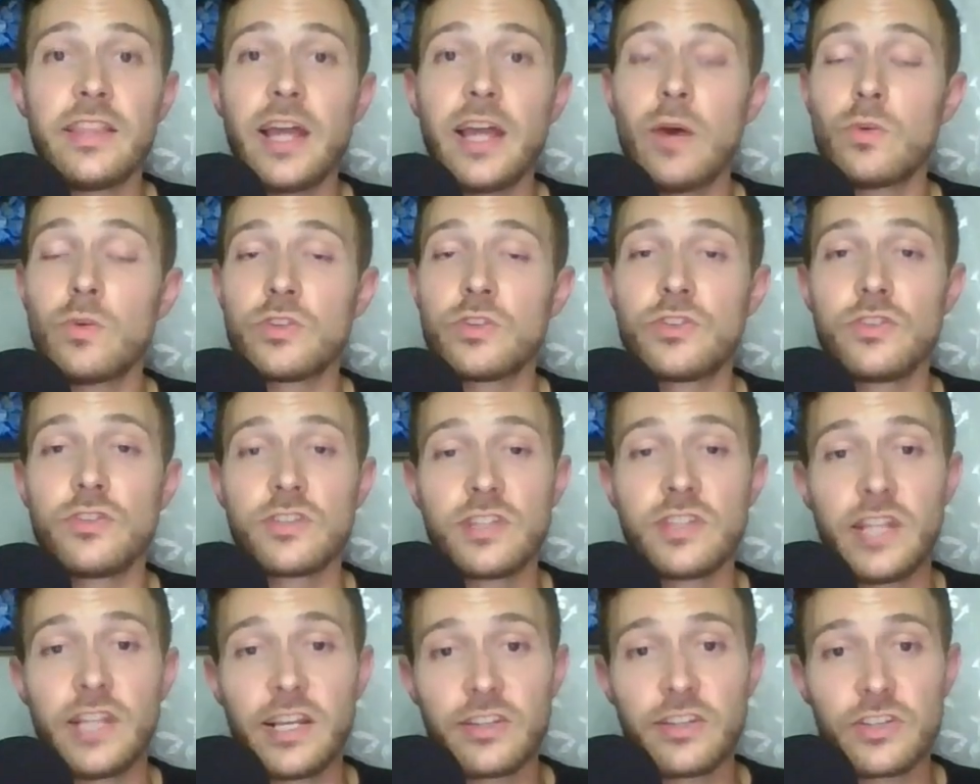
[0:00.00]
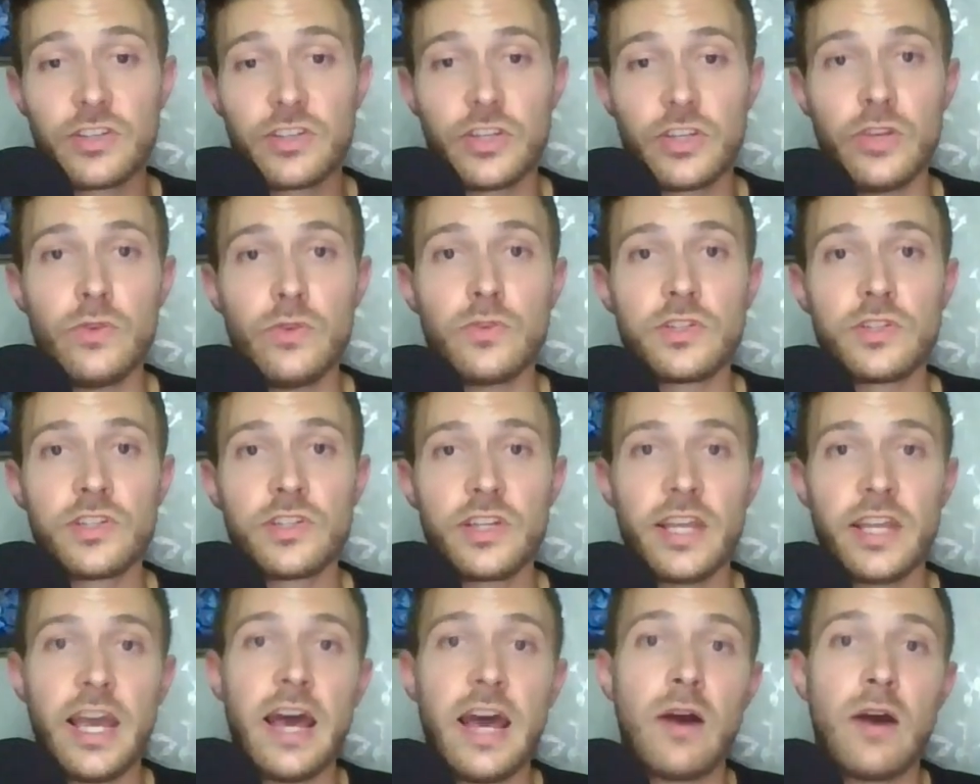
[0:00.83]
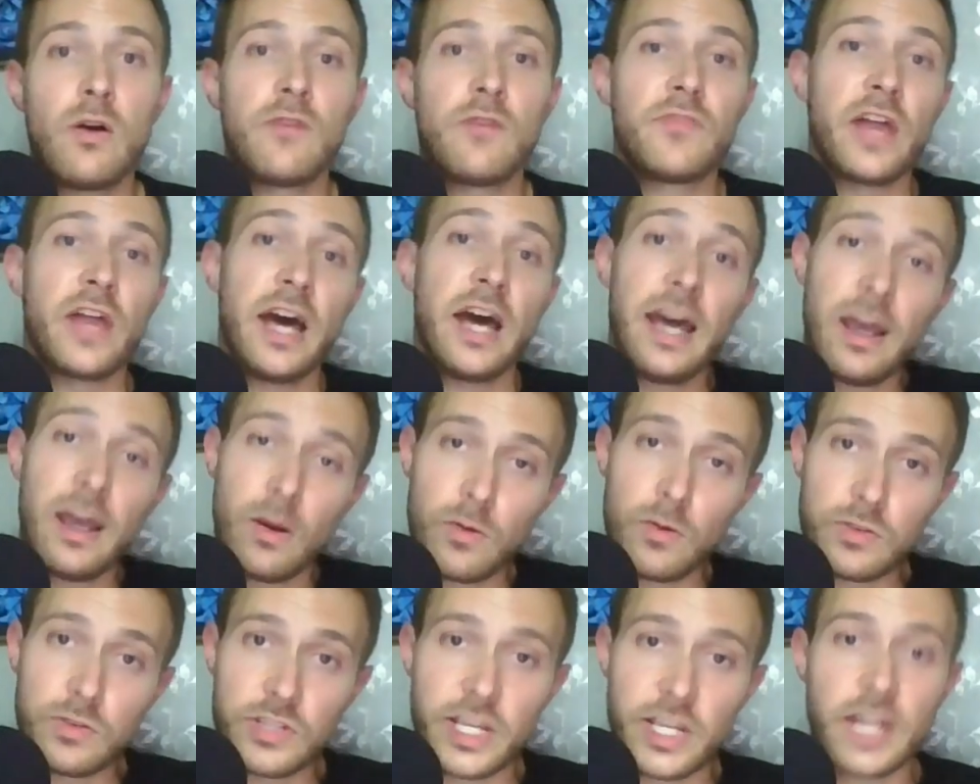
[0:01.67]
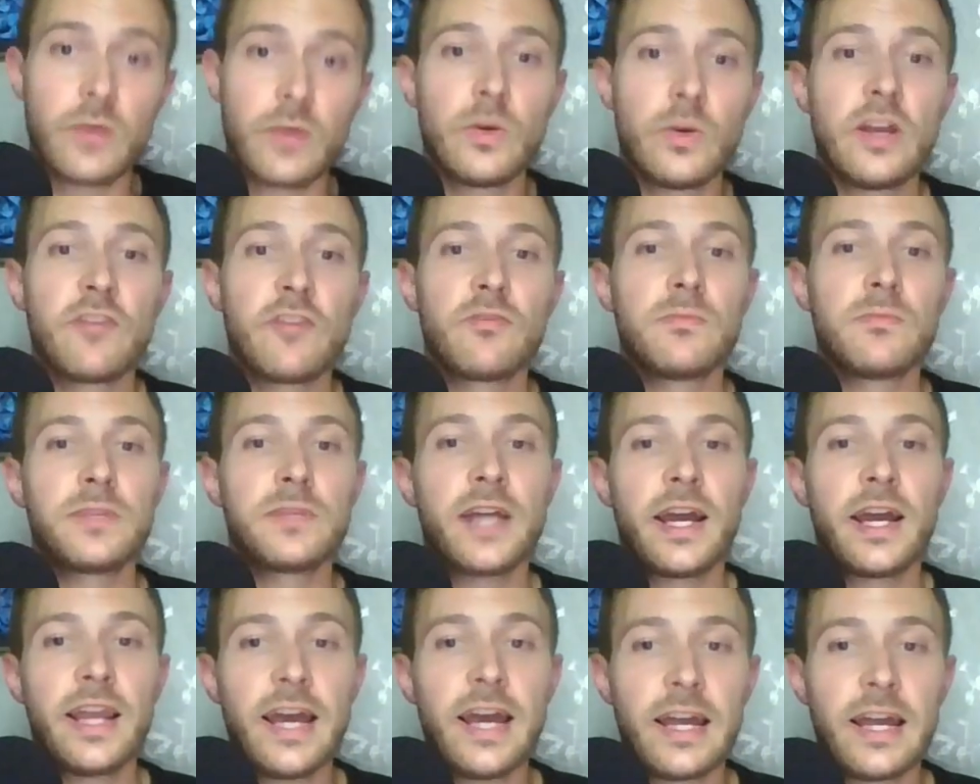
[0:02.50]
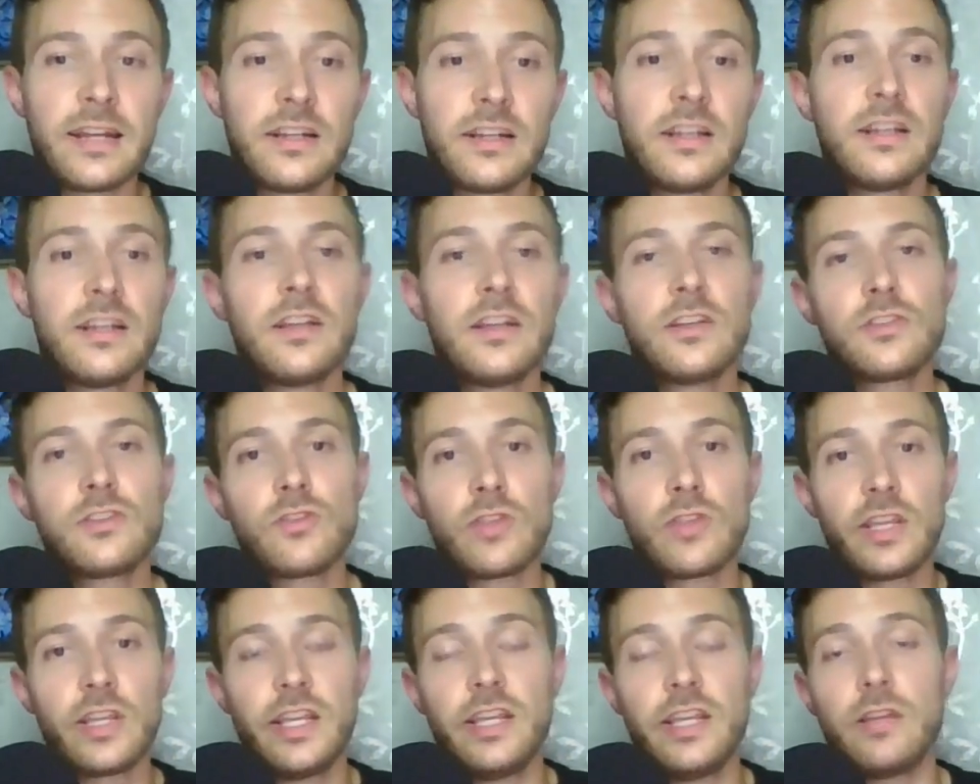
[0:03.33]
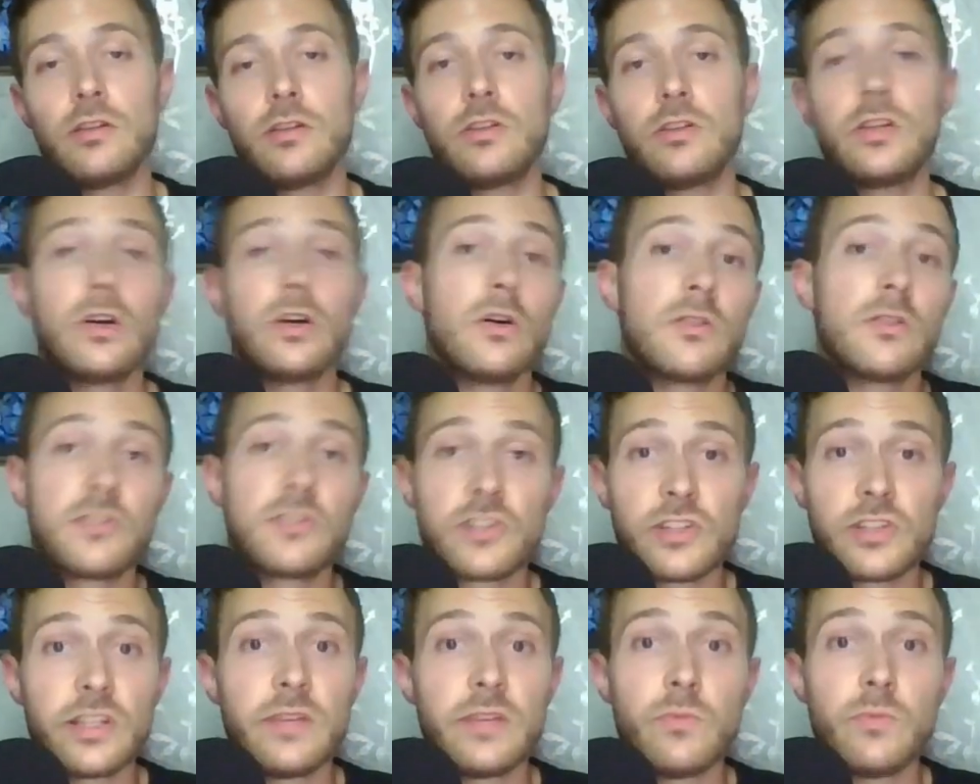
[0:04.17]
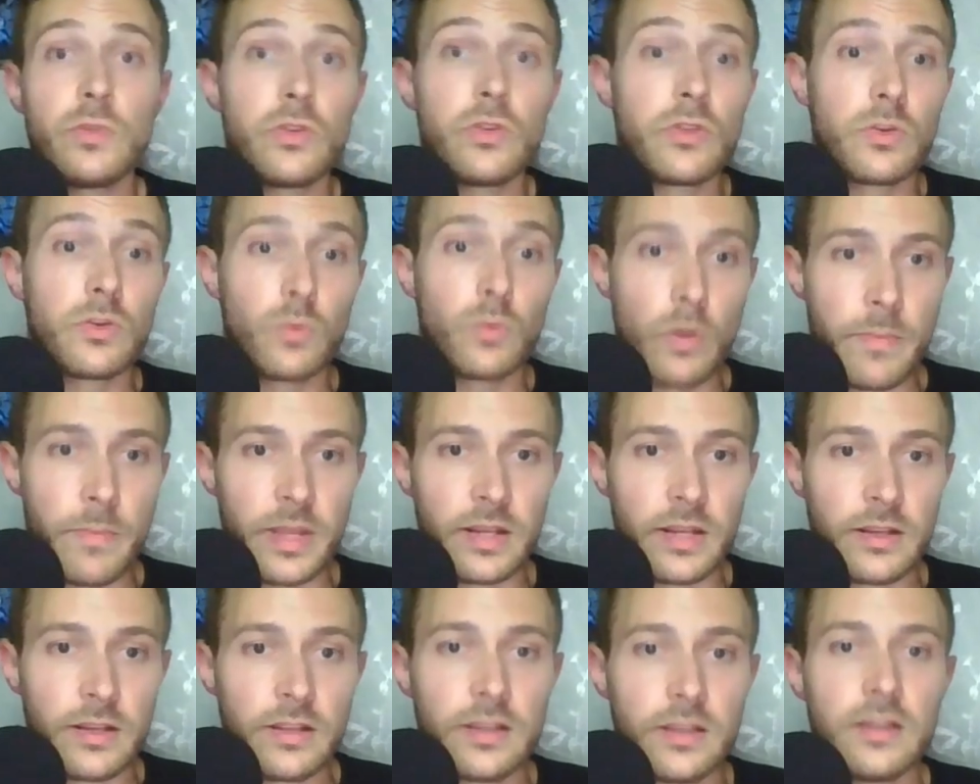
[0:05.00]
that was just an excuse to get out of the house, get away from Diane, so that he could go and sleep with other women.